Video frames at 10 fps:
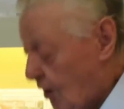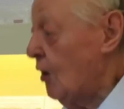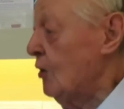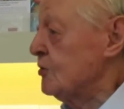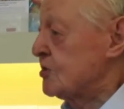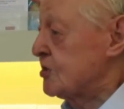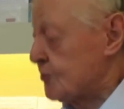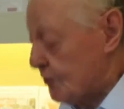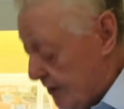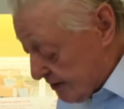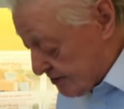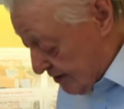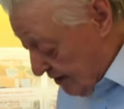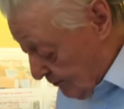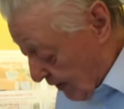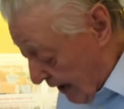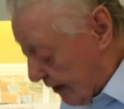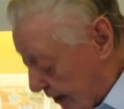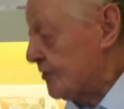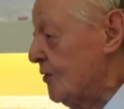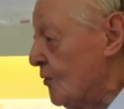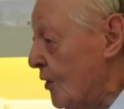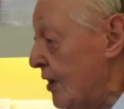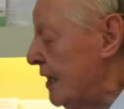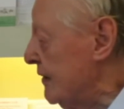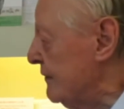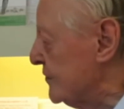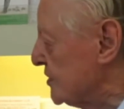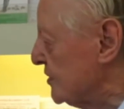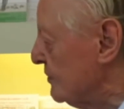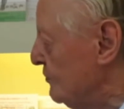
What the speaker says: Oh, sweet black waves in